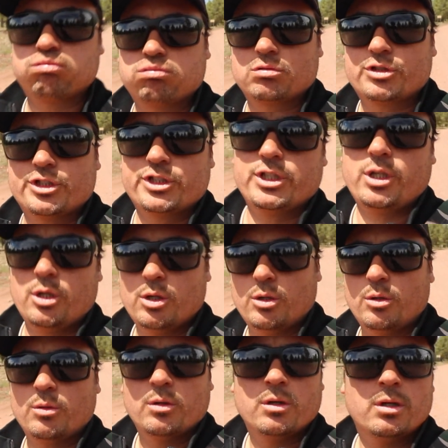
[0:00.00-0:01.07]

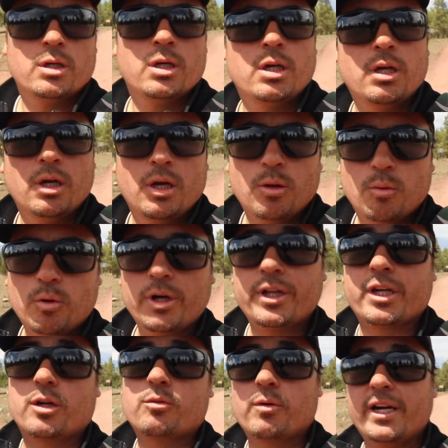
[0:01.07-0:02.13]
So, one of
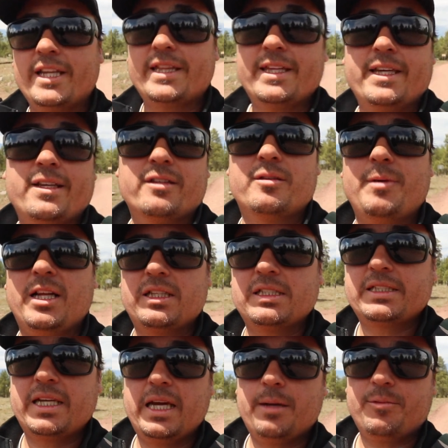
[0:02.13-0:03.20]
the great things about
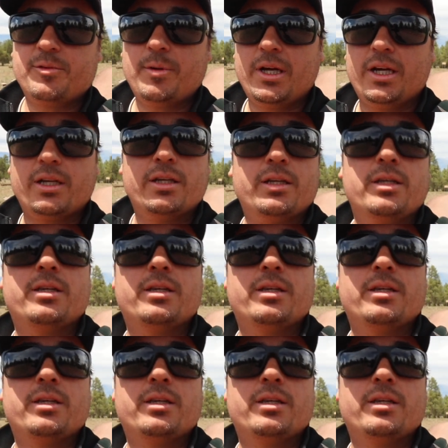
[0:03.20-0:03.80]
this camp spot,